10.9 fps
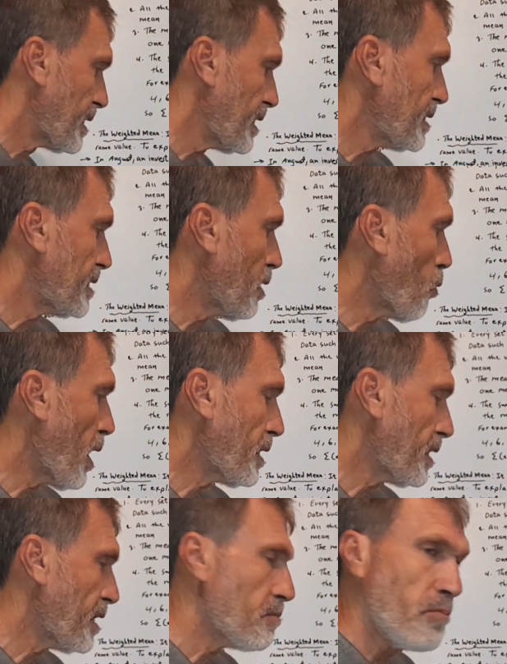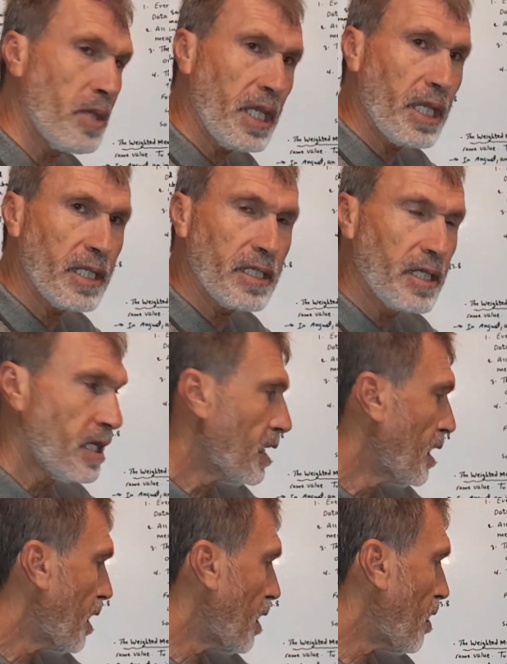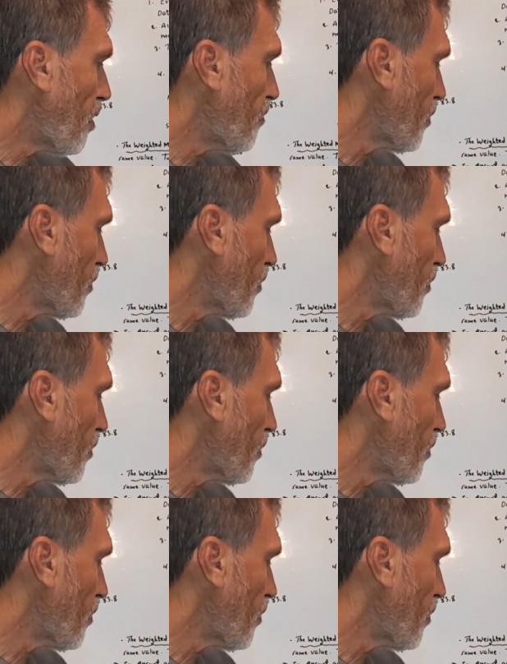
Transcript: is the weighted mean of,